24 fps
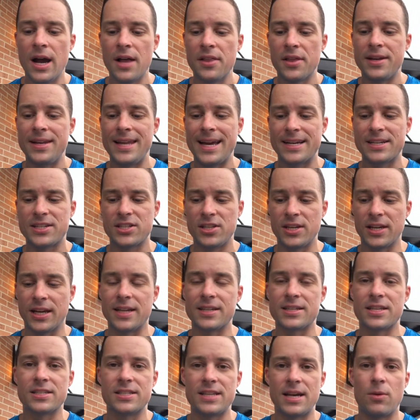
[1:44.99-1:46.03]
The next thing
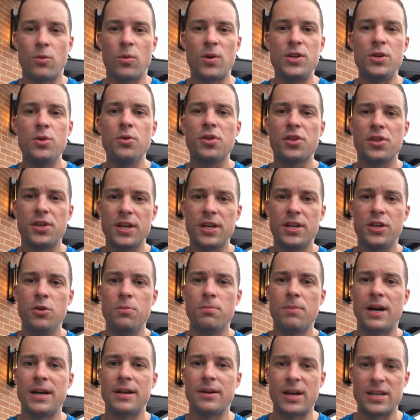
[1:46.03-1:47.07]
is that when you think you
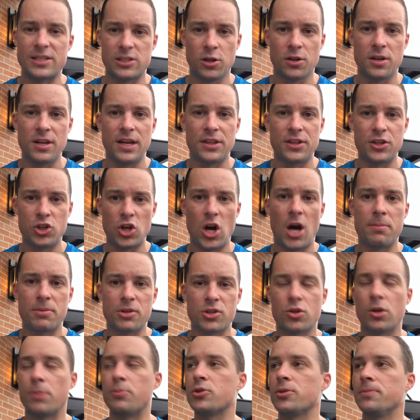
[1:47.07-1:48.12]
might, as looking at the job
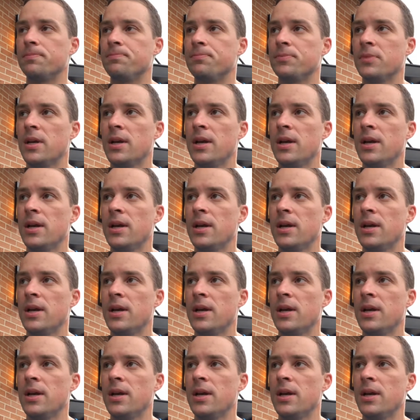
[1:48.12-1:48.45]
description,